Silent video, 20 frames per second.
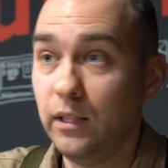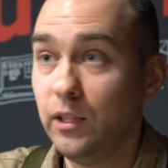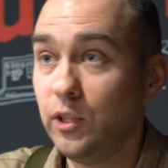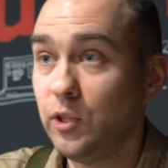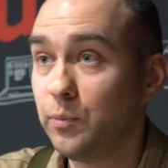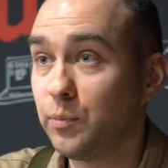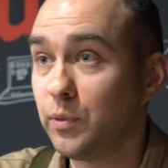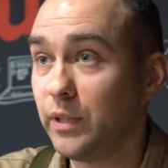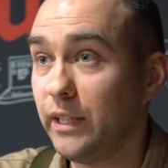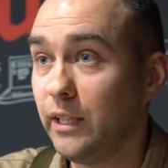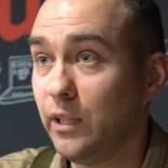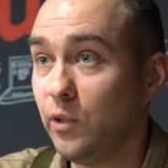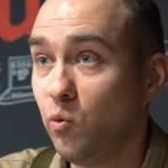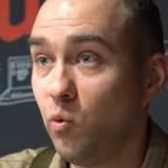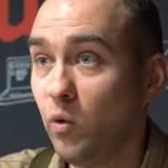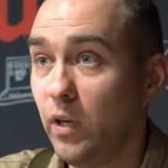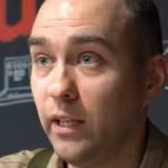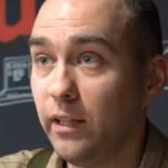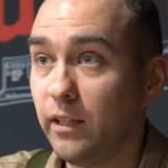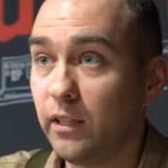Spring
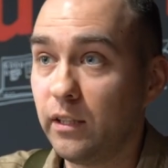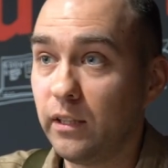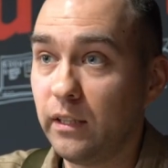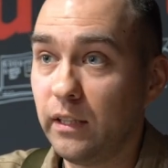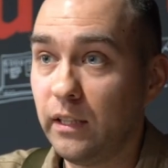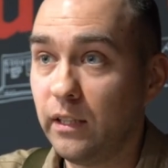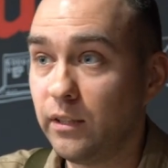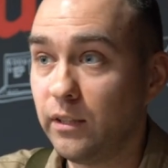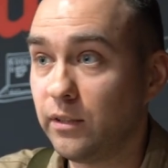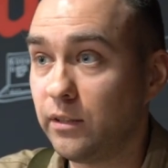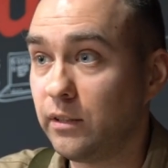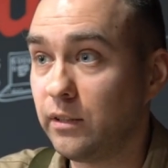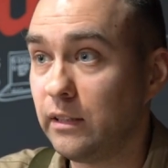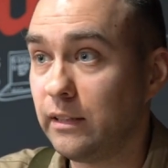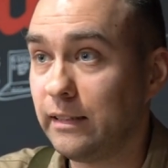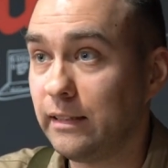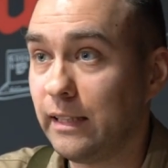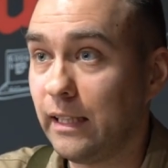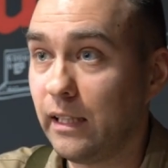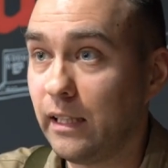weather is
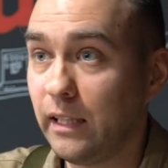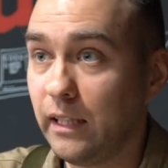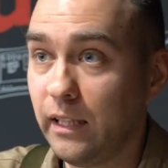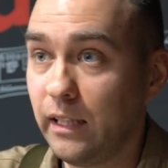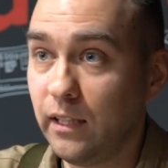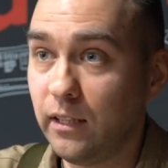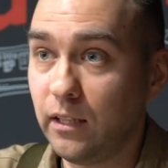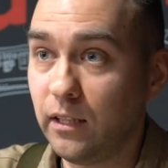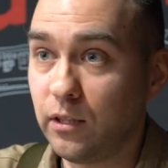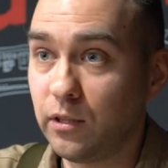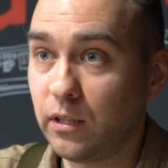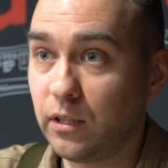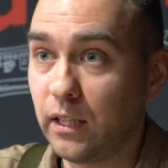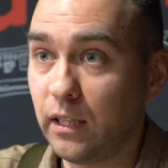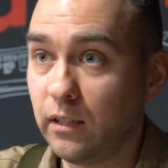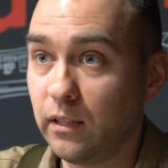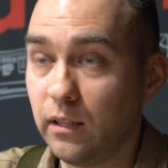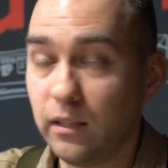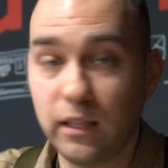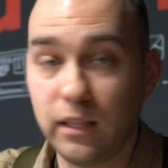setting in. It's
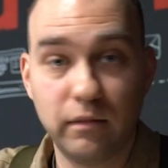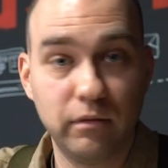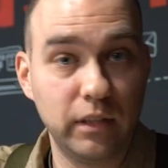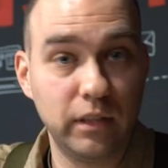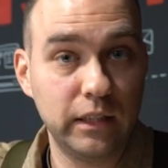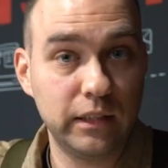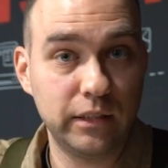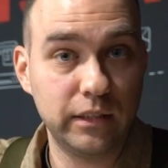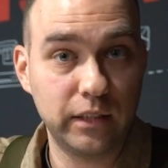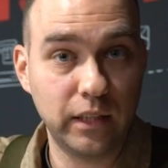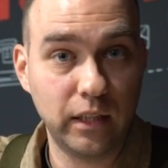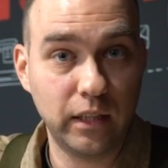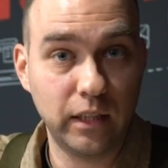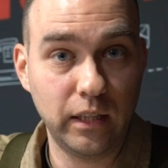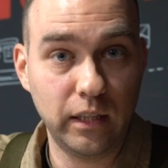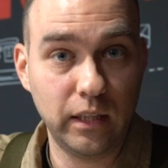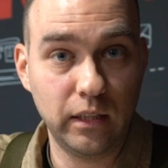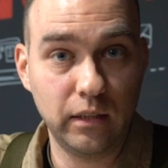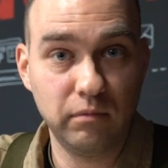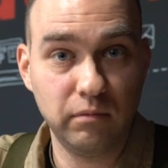kind of lovely,
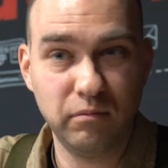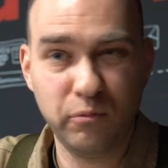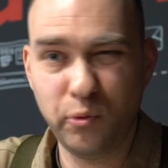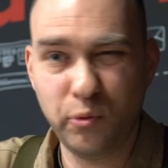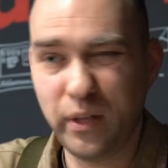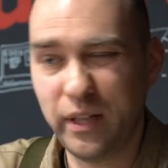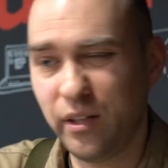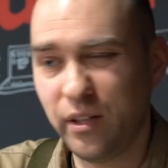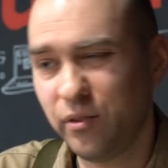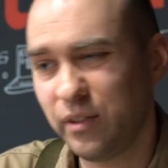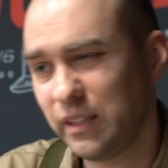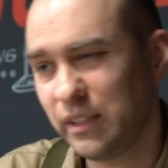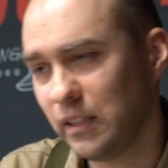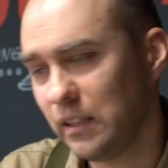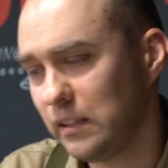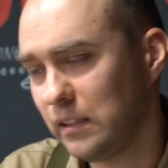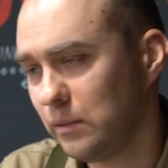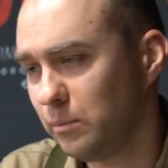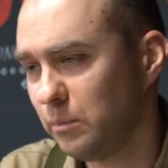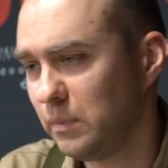sunny. Weather is a
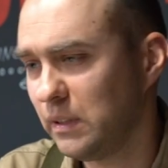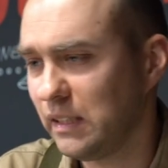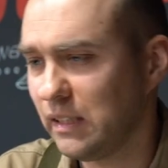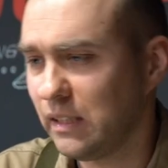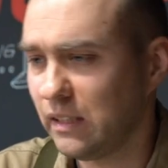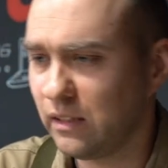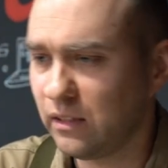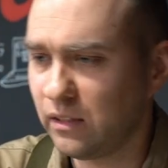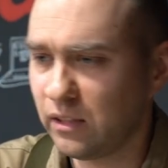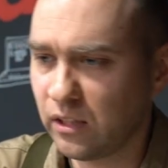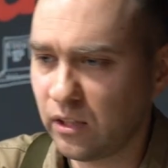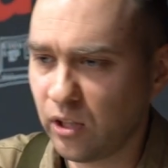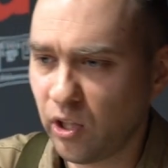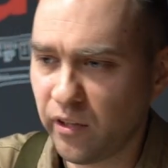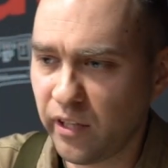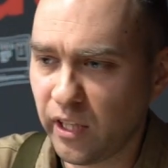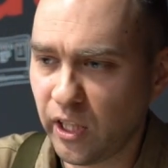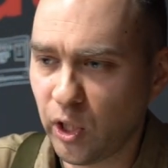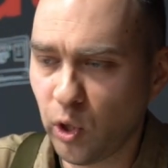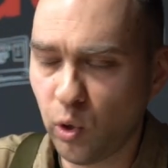little bit
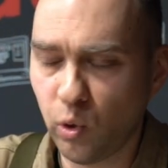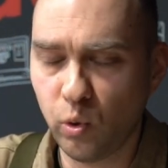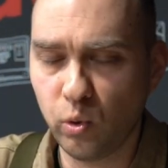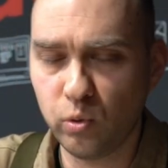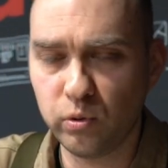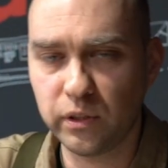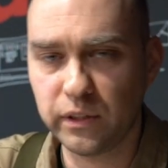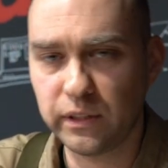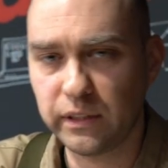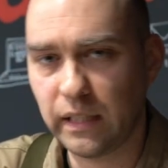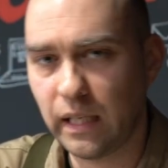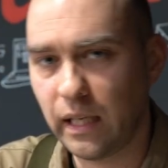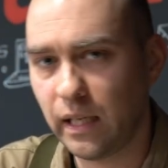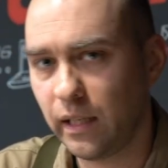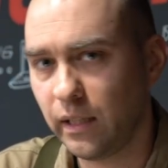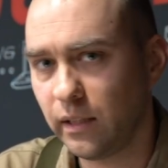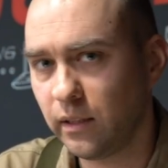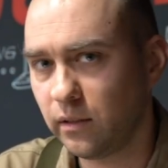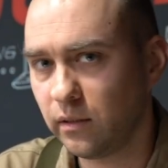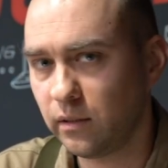on the colder
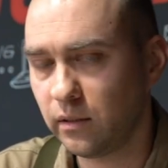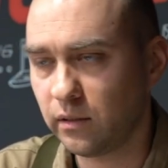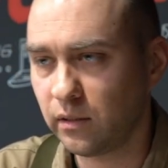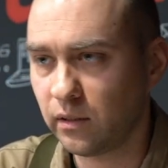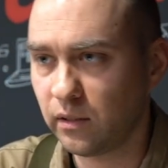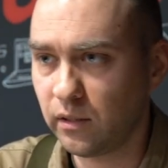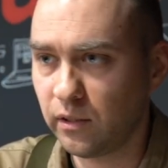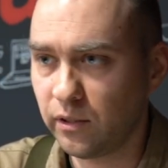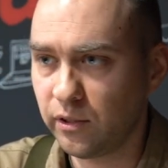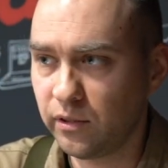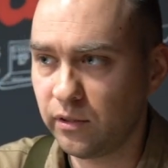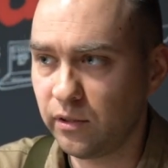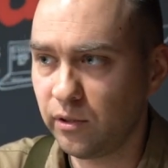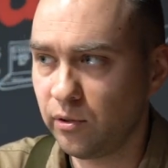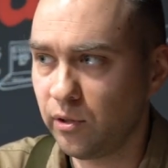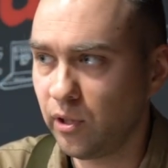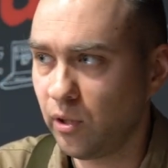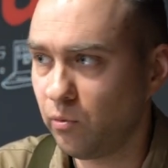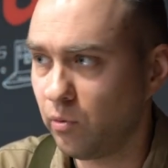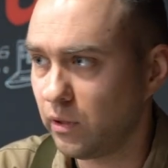side, and you
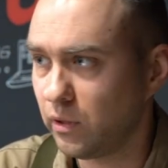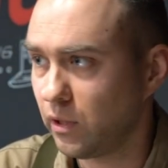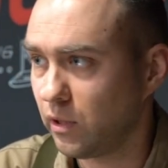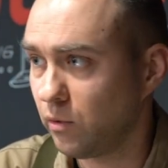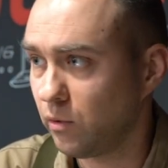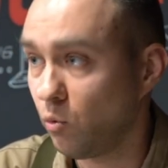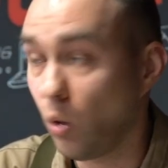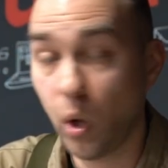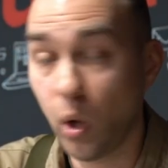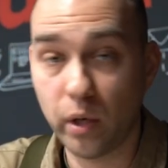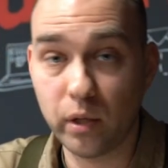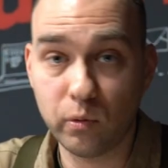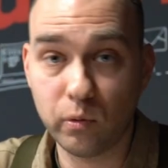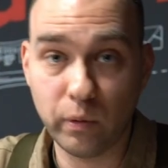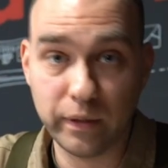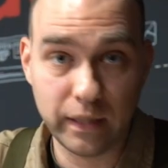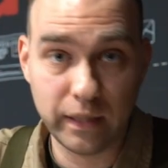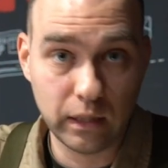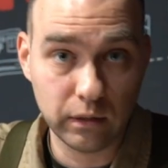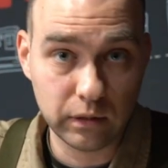don't want to walk
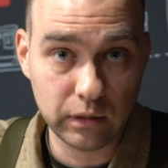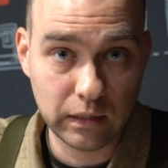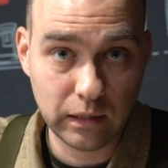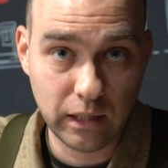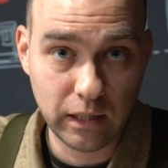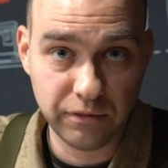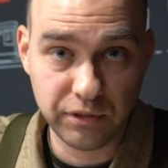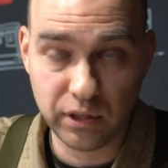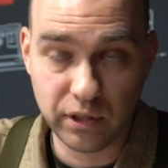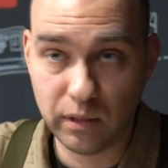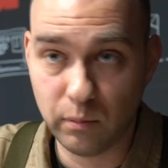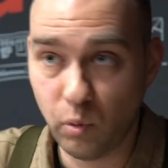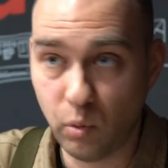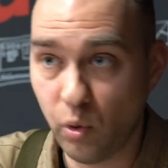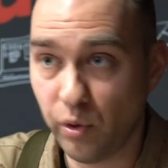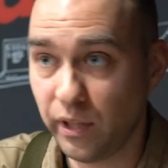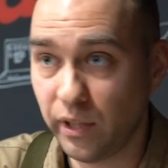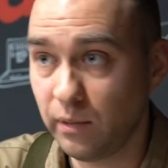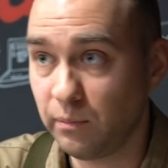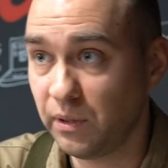without gloves in the
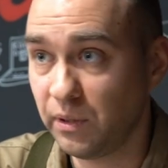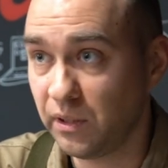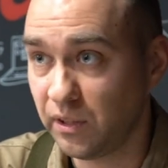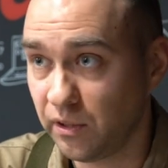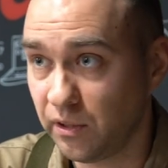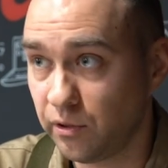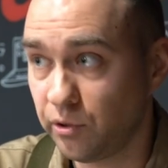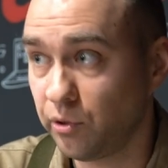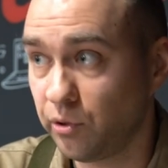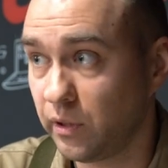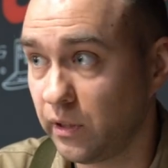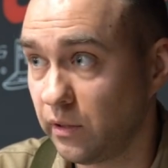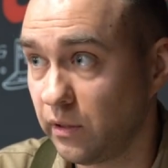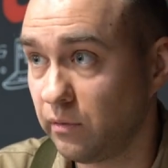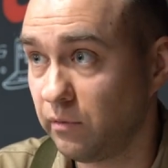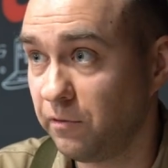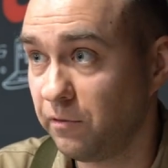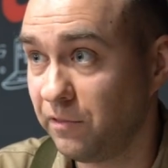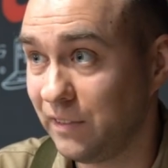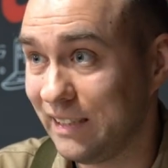morning because you
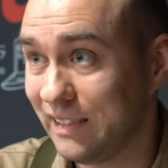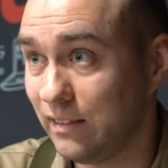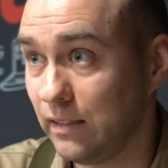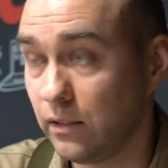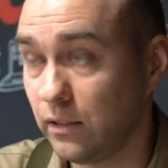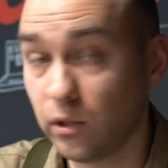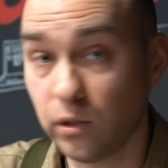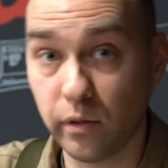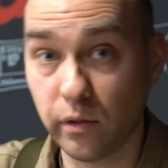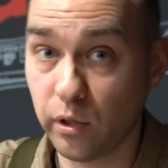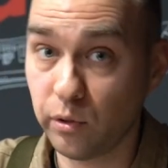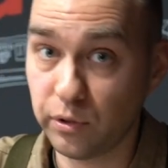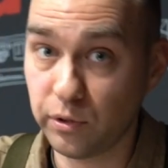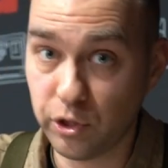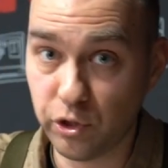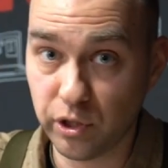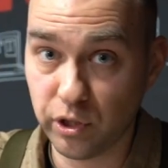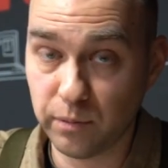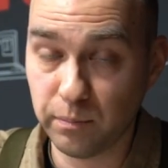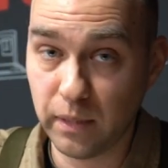can feel it, although it's
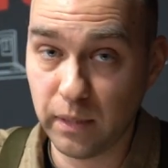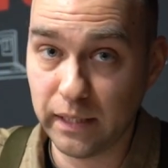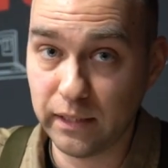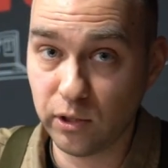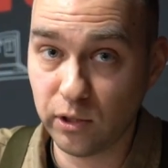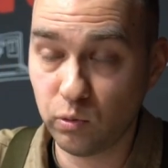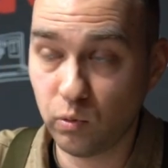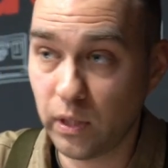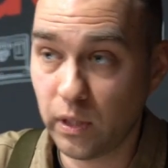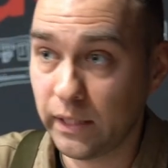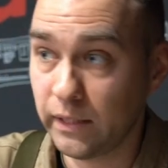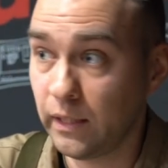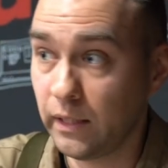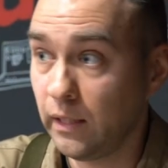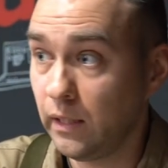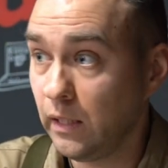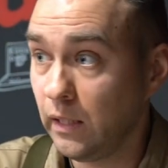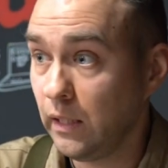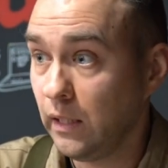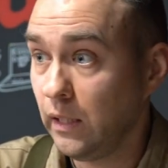just -1,
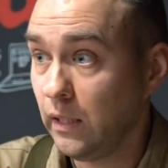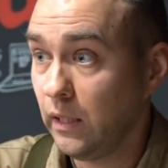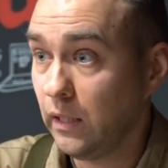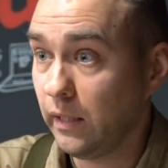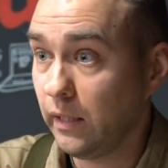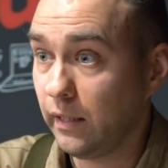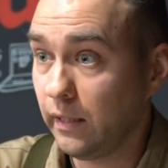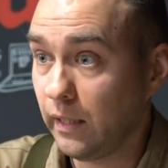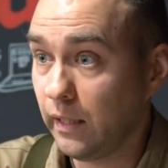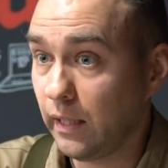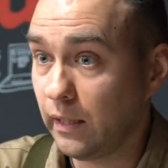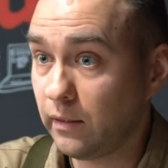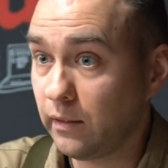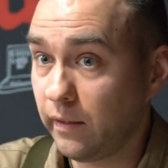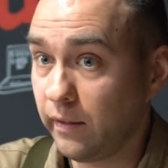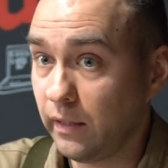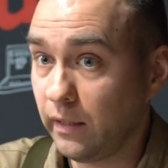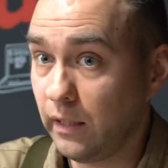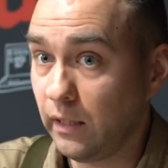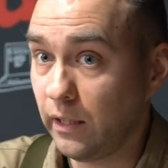that
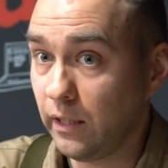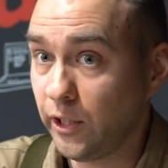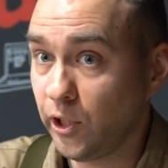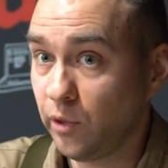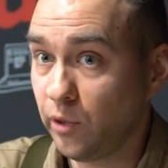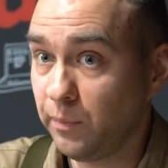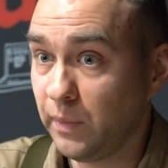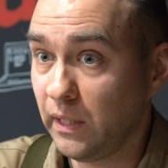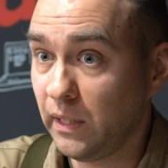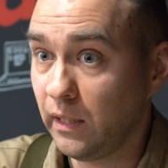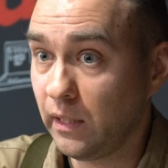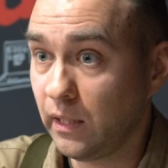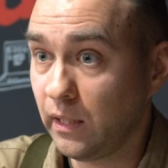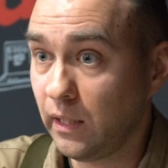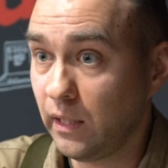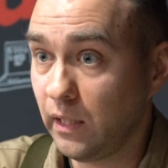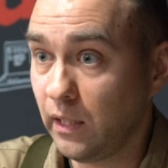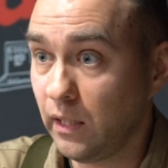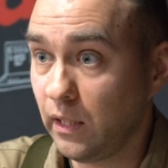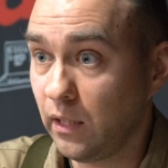the
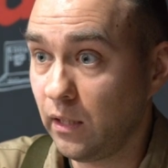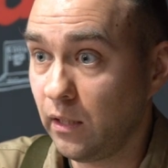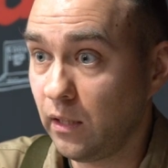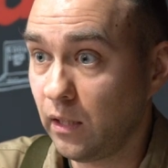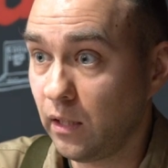humidity